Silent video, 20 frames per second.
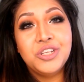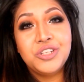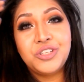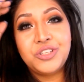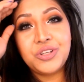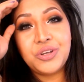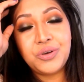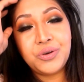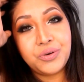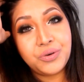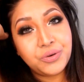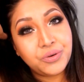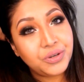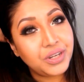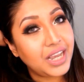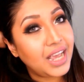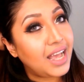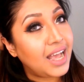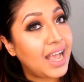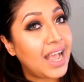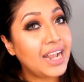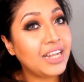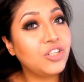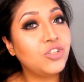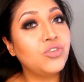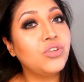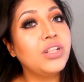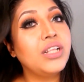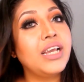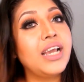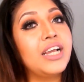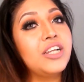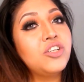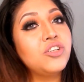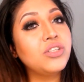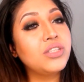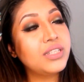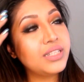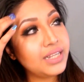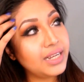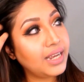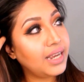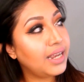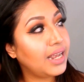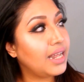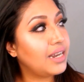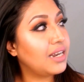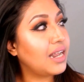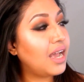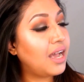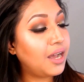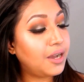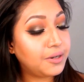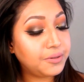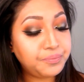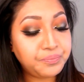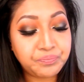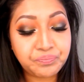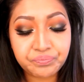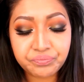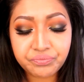So yeah, actually I should say that